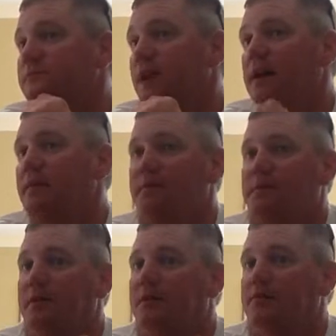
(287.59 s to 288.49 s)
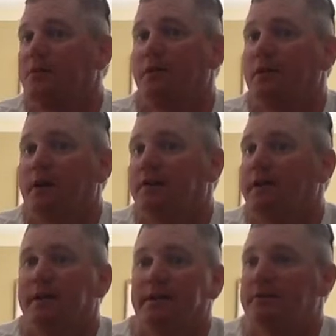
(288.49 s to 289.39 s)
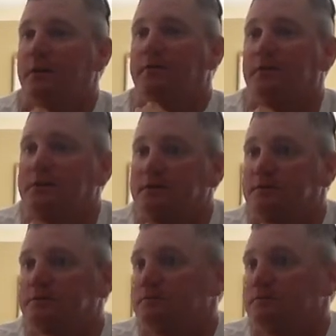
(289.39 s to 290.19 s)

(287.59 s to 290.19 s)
I am the boss. Why do I have to take it to my boss?